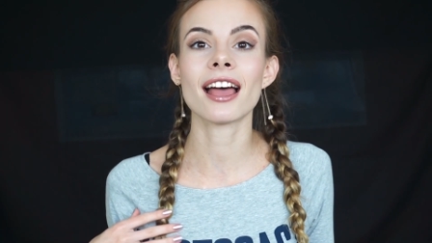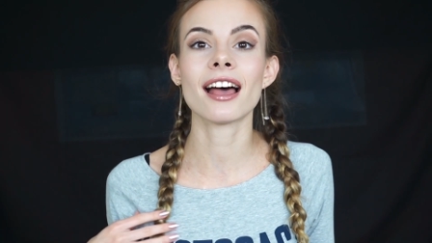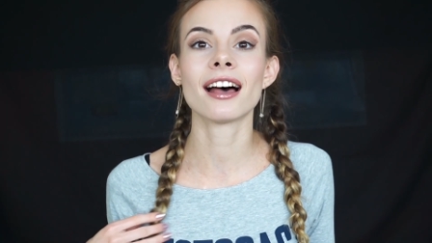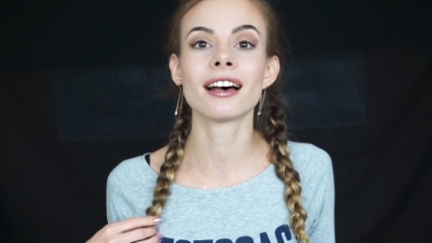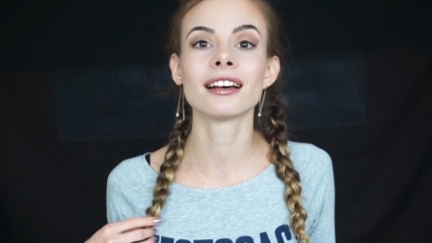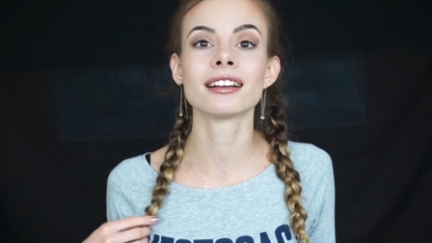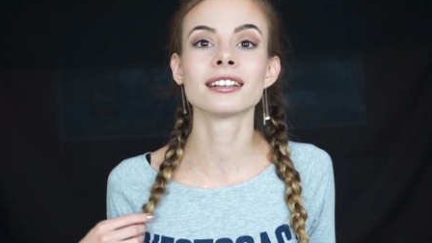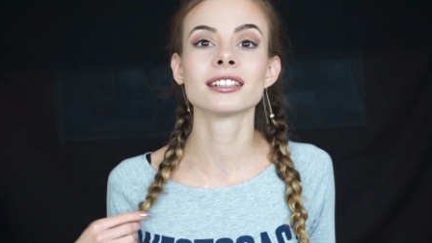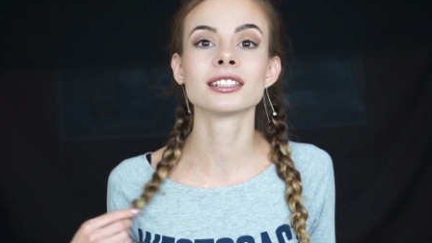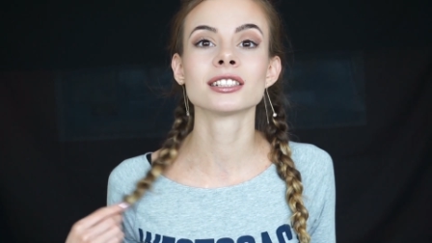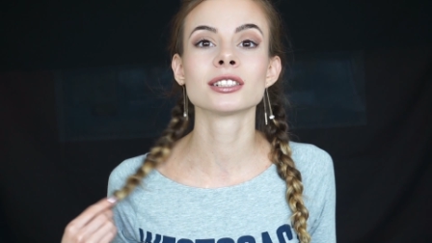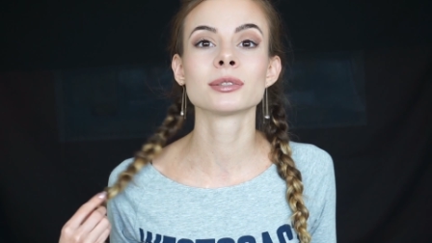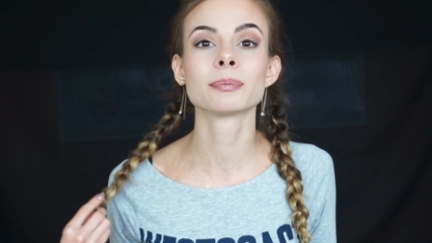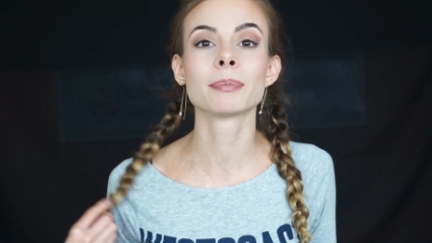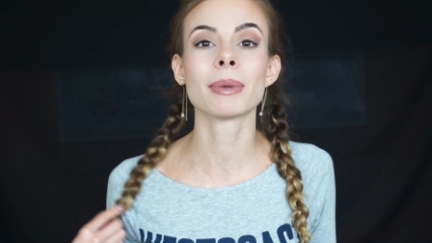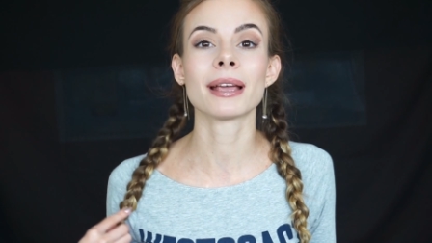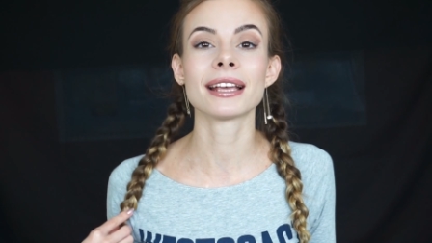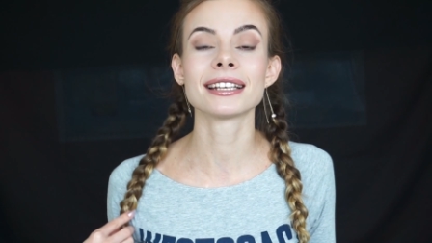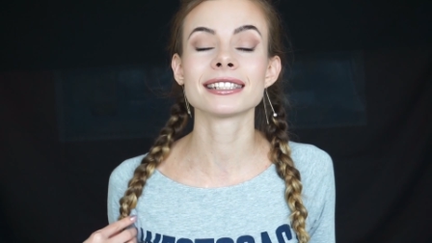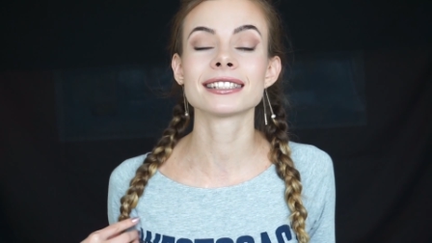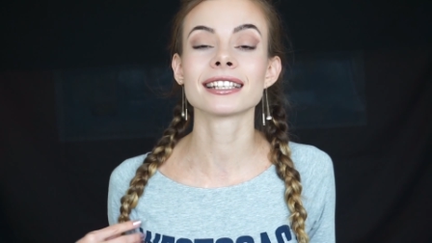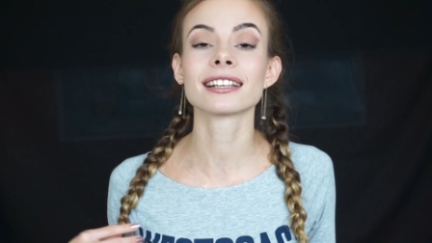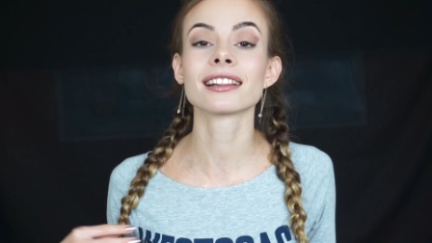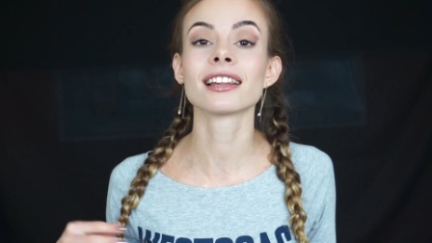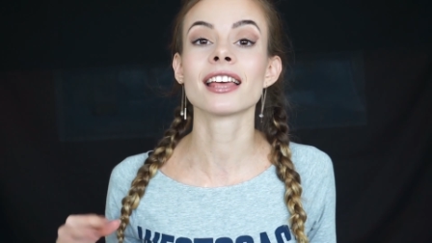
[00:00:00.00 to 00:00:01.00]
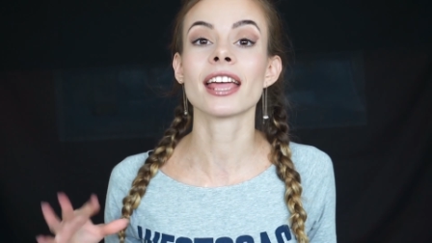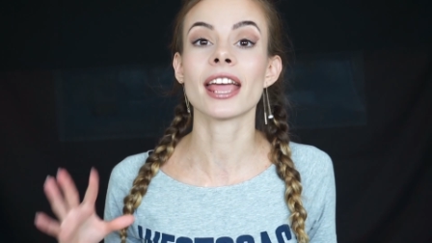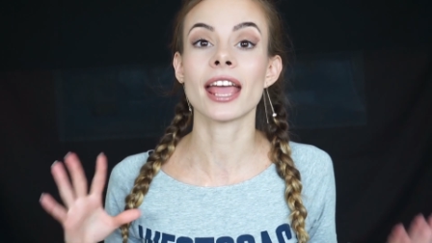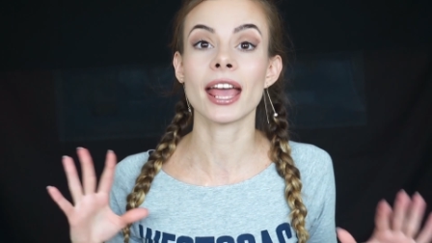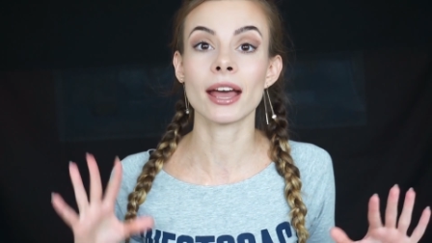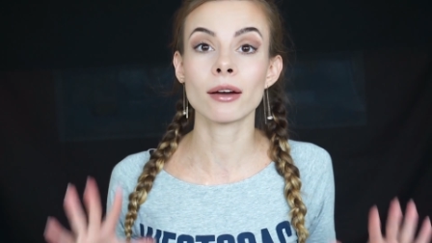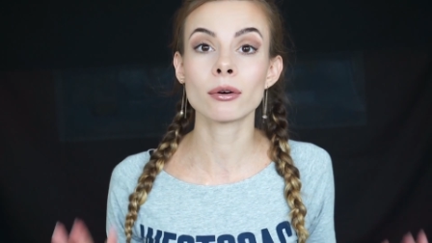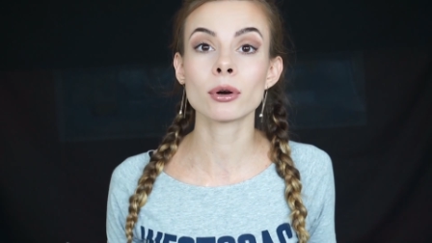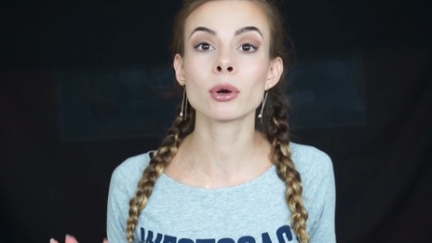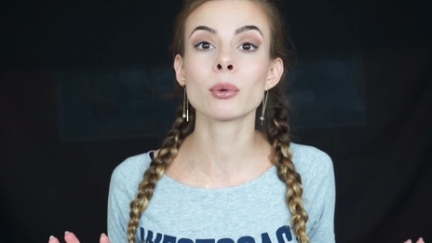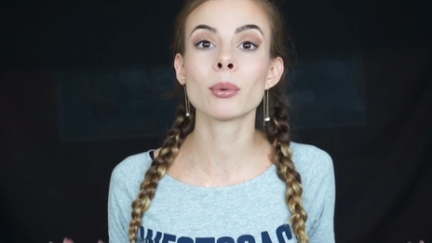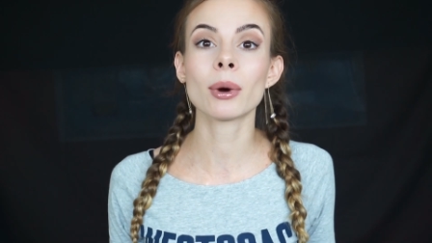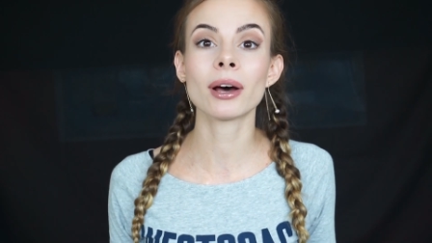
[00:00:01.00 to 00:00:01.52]
and basically
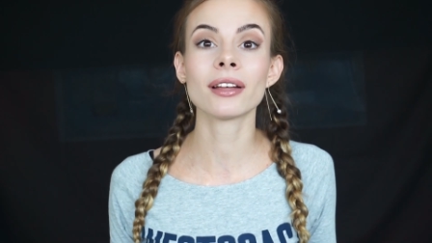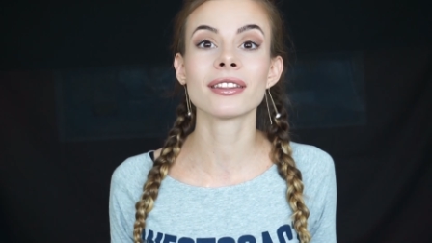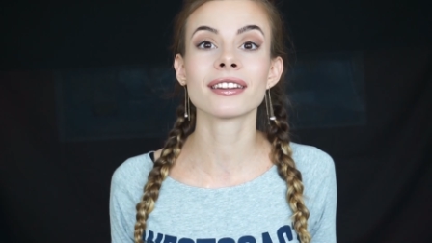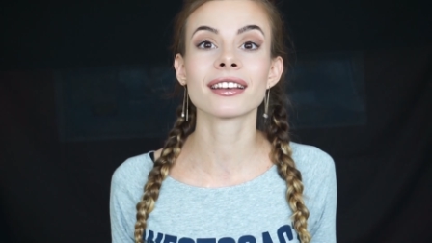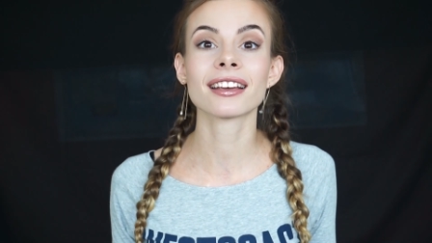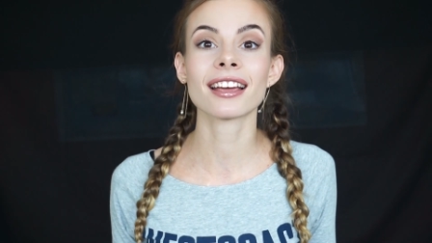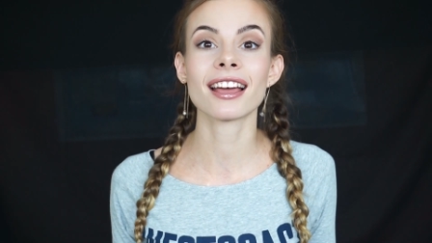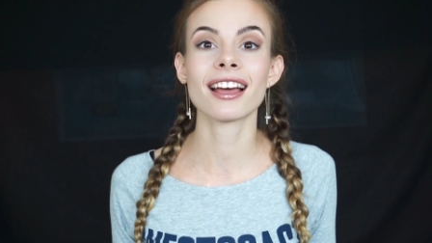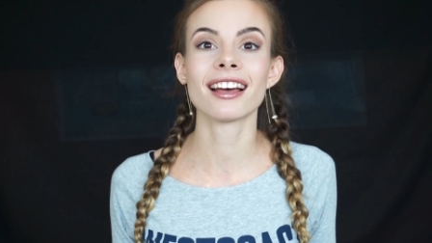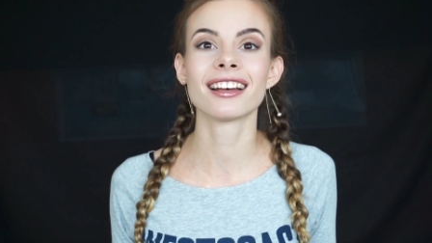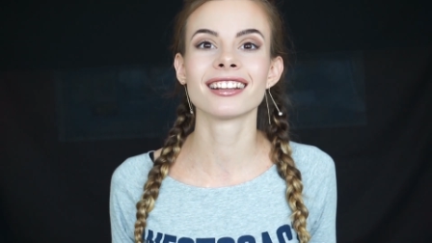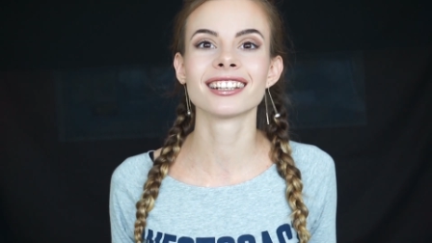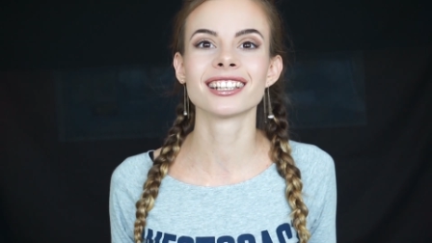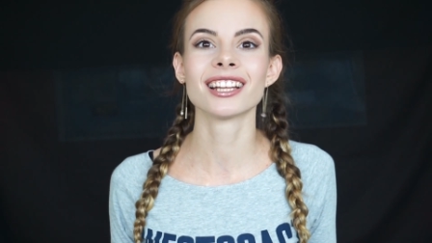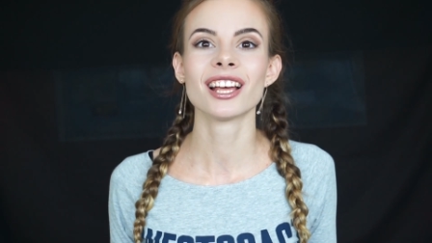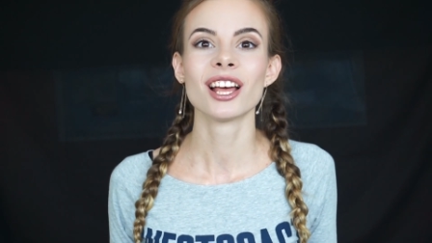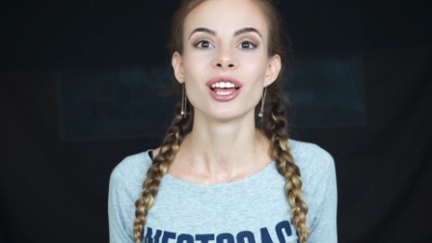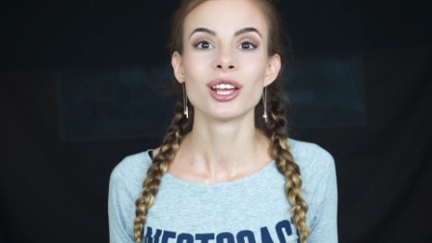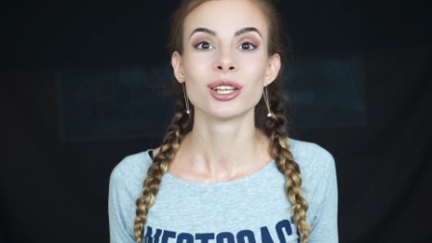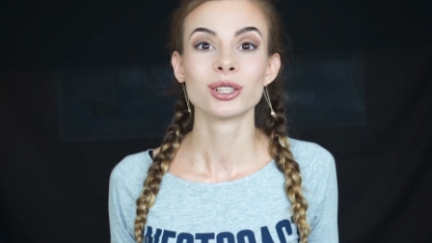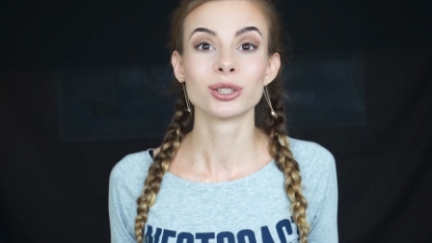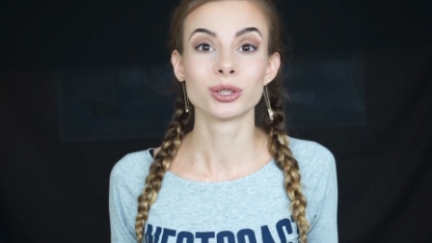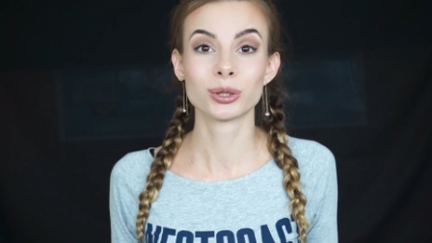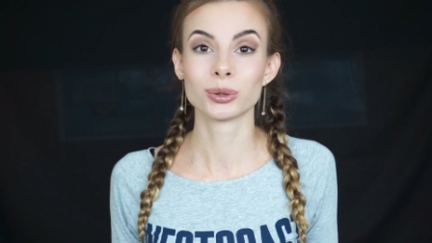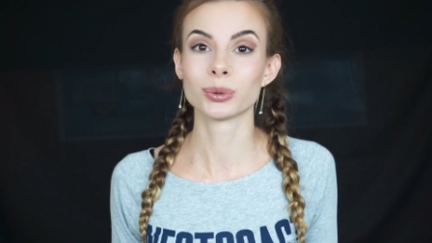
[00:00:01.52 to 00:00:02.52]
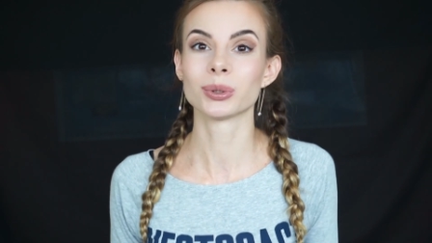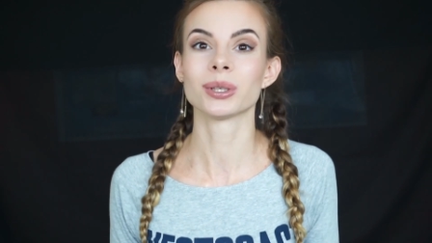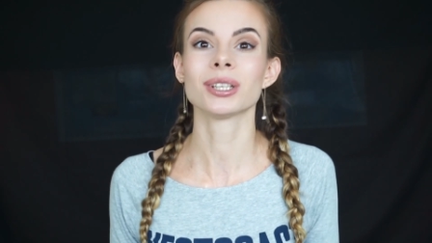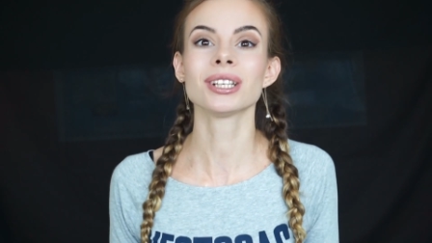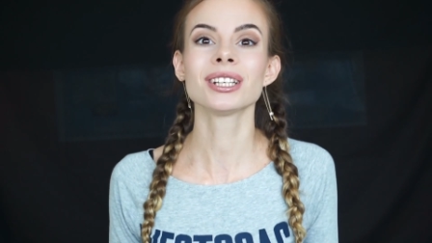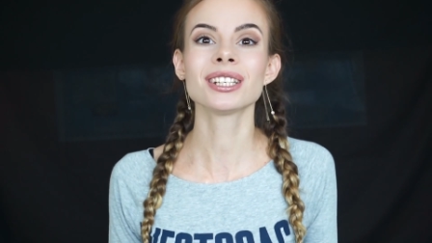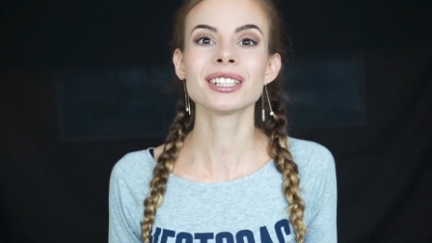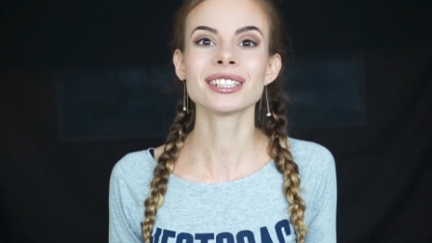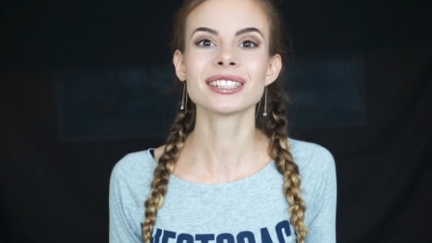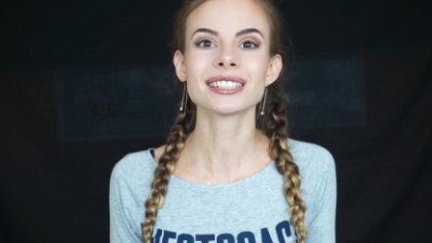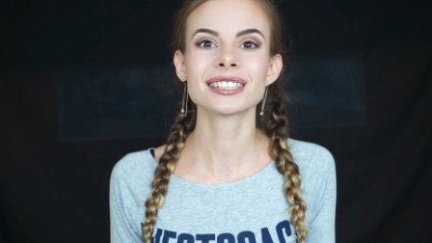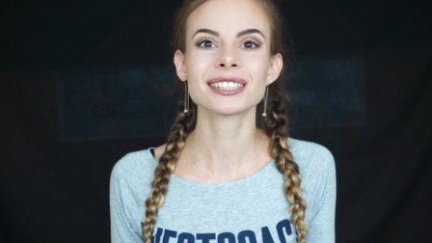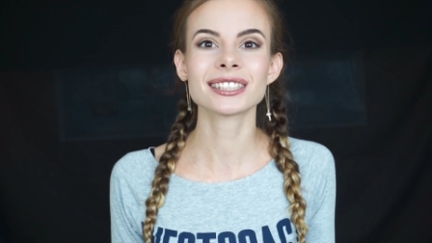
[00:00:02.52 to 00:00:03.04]
everyone can do
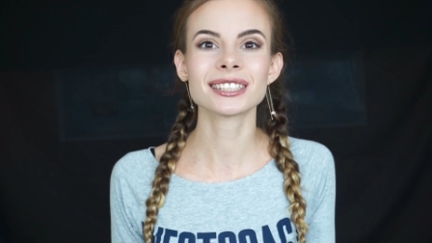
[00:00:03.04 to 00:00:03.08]
it.